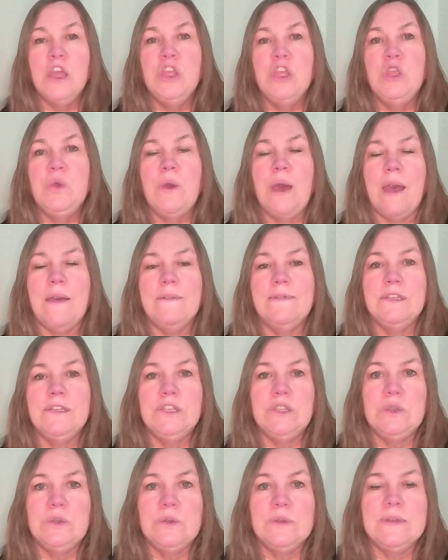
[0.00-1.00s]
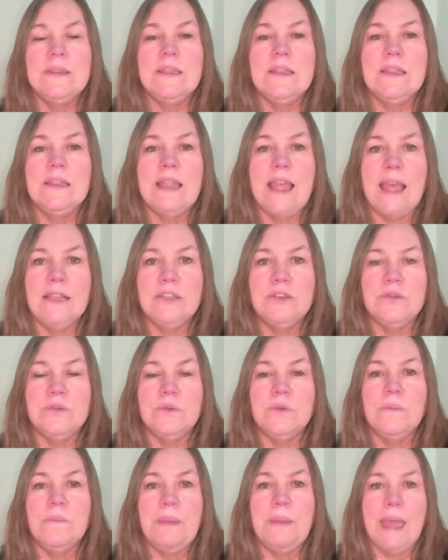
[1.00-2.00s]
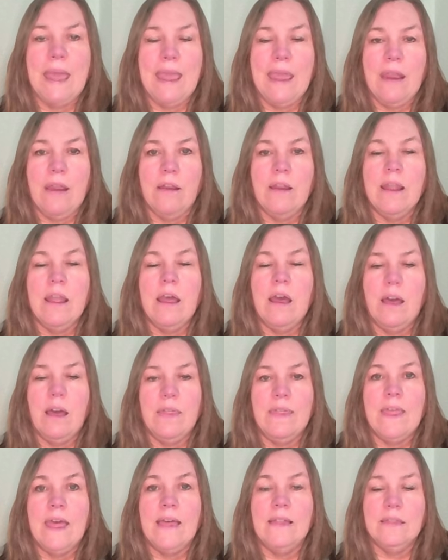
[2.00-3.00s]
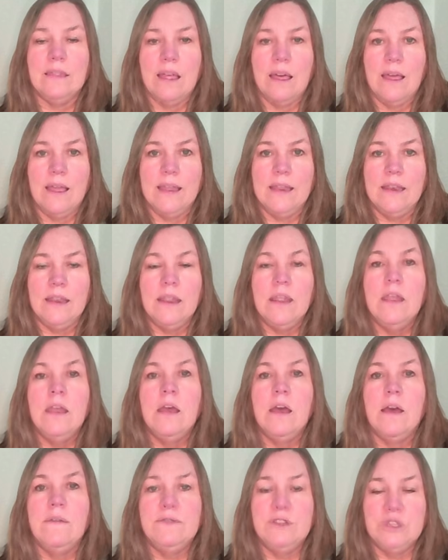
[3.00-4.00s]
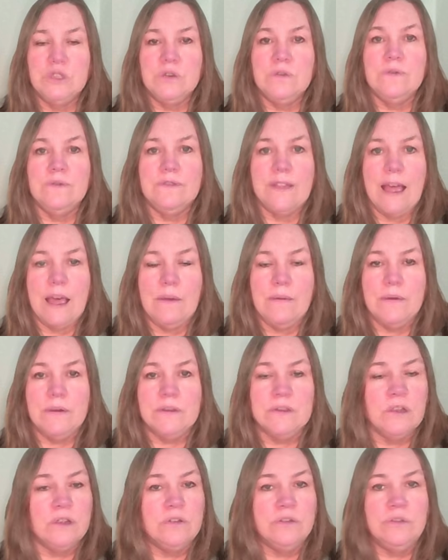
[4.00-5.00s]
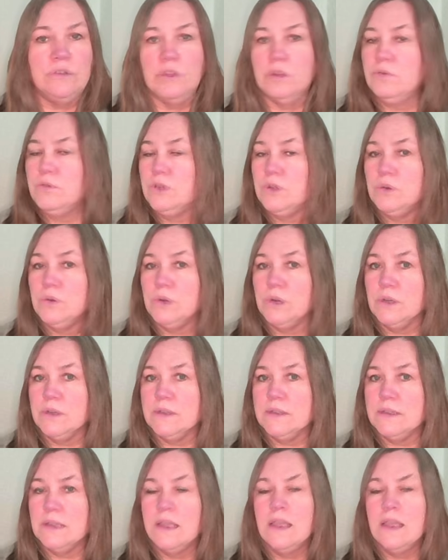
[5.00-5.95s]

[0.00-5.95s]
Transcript: You have to use the natural pair on that line of 2 flowers. No jokers.